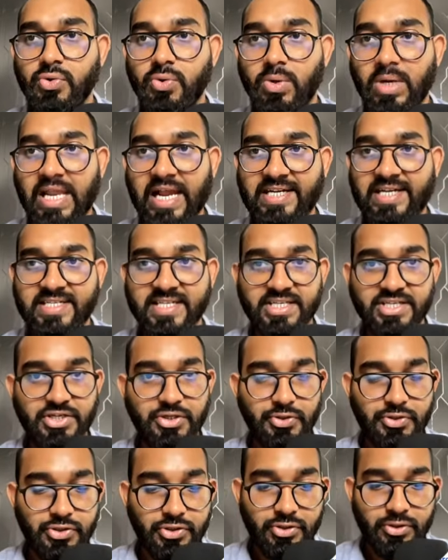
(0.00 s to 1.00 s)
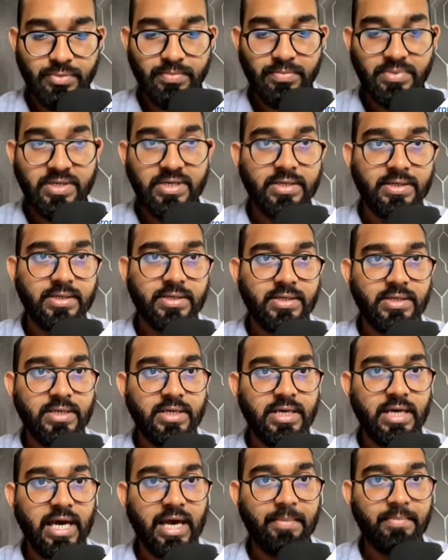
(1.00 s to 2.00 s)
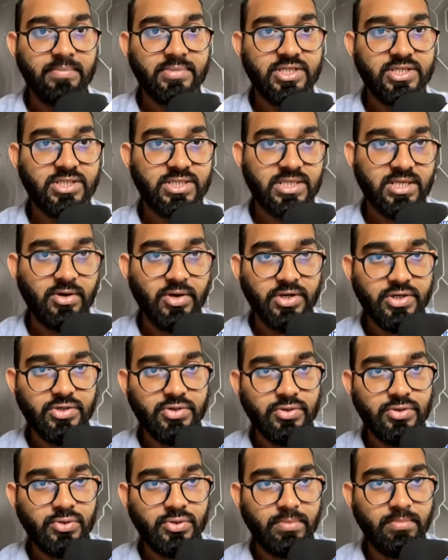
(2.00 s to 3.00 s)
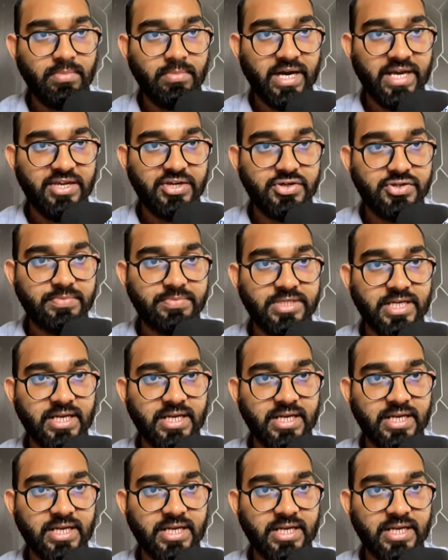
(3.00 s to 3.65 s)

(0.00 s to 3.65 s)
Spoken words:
let's say, YouTube, I'm just going to my YouTube channel